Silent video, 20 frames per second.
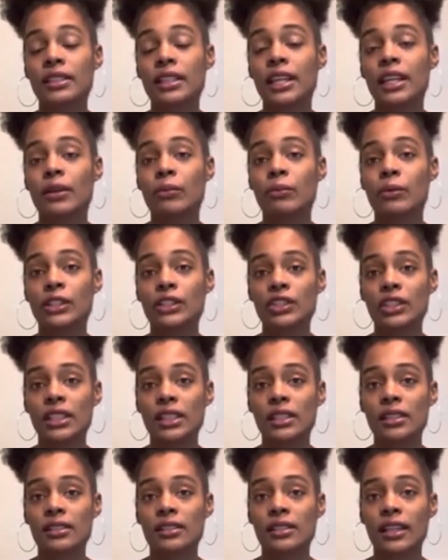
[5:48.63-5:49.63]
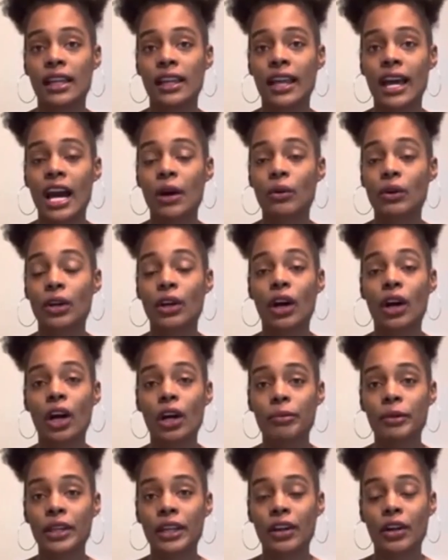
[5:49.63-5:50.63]
which is like our
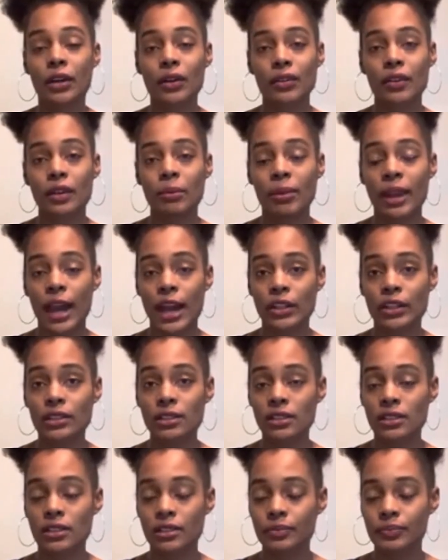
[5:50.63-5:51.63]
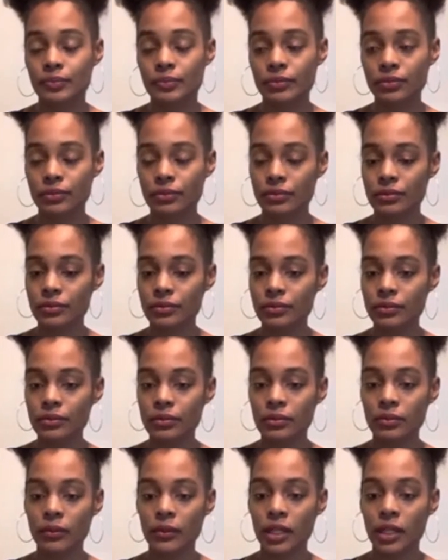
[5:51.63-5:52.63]
karmic earthly patterns.
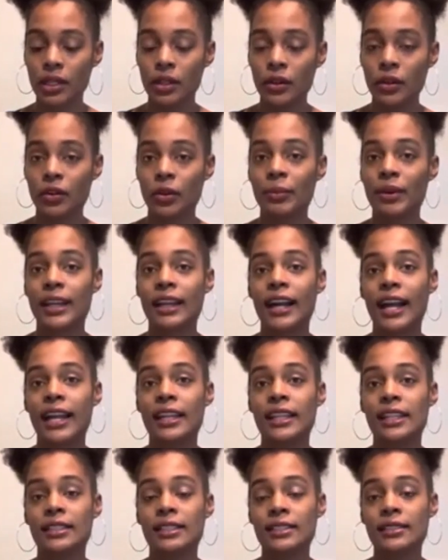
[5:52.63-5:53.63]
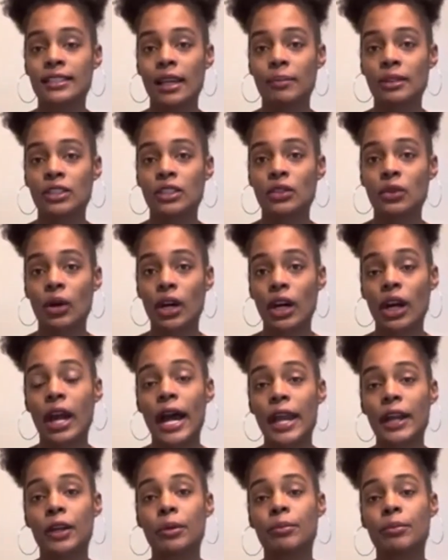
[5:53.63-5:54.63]
We're being guided to step into our
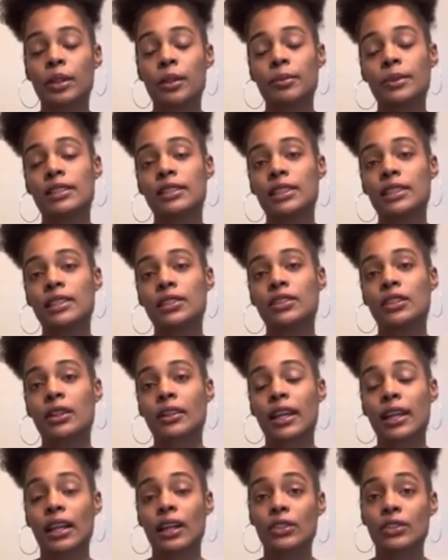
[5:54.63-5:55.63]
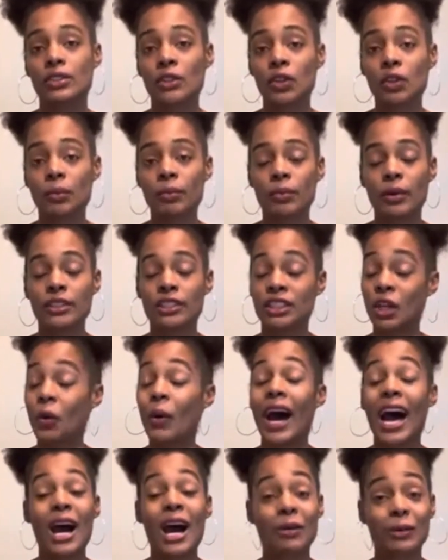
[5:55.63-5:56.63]
higher purposes. So like our soul
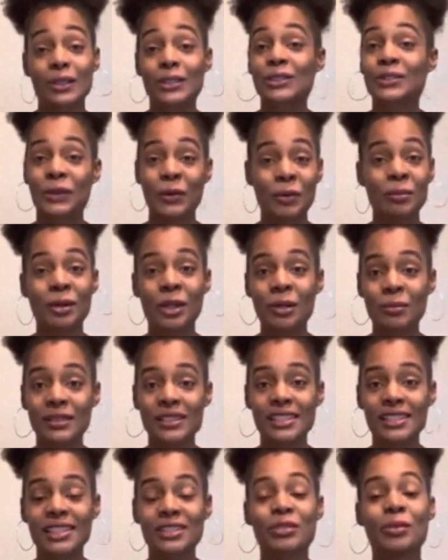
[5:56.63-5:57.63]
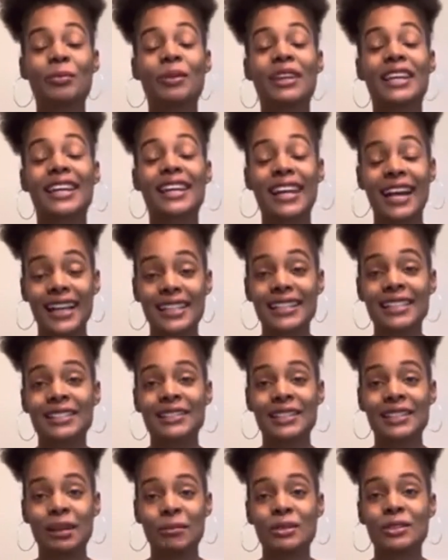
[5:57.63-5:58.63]
purposes, we're being guided to
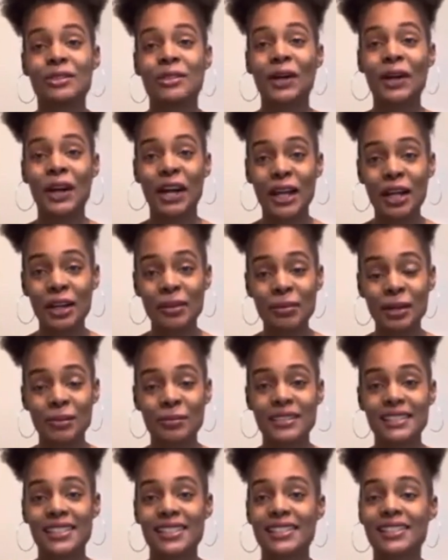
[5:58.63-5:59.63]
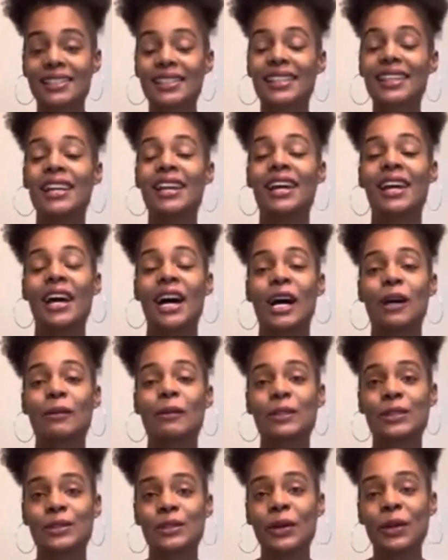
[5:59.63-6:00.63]
step into our higher purposes, our
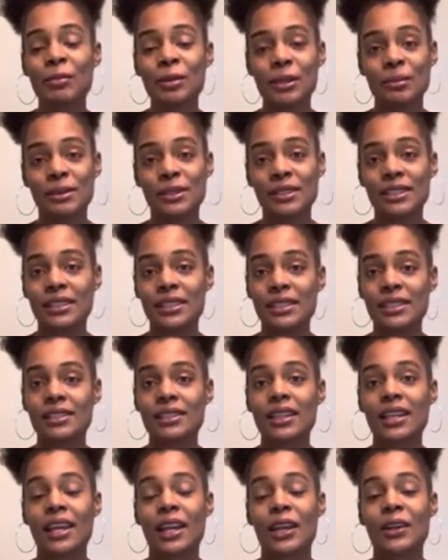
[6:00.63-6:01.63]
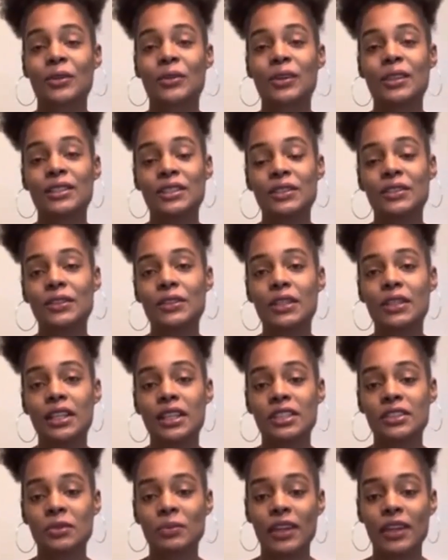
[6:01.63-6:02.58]
soul purposes. In order to do this, we